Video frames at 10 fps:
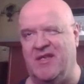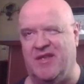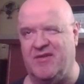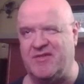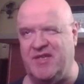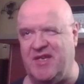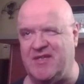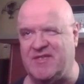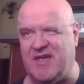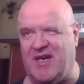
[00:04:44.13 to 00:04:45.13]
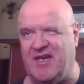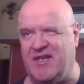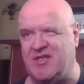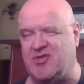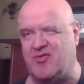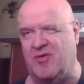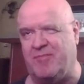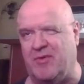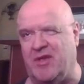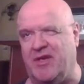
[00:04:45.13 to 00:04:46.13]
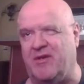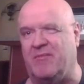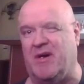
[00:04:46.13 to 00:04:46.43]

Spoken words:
There's the inside. It's triple layer,